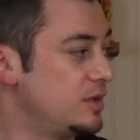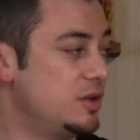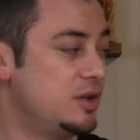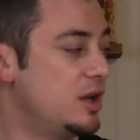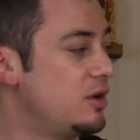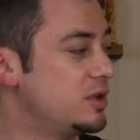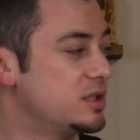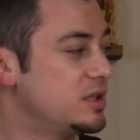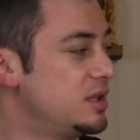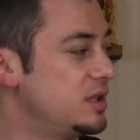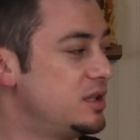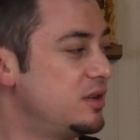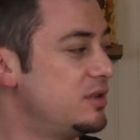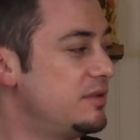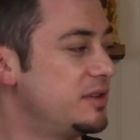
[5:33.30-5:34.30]
You know it's
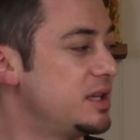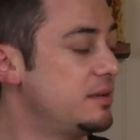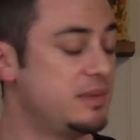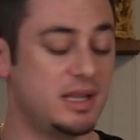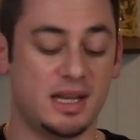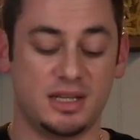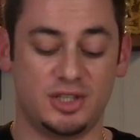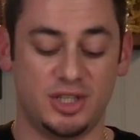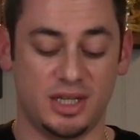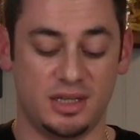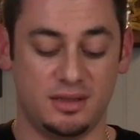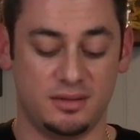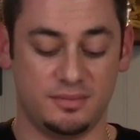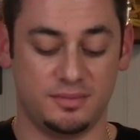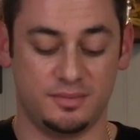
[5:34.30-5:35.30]
good. Don't even give me that shit.
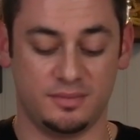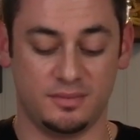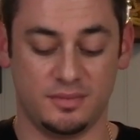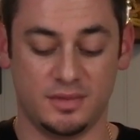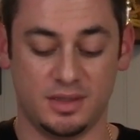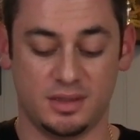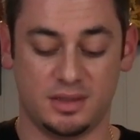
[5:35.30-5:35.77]
Mm-hmm.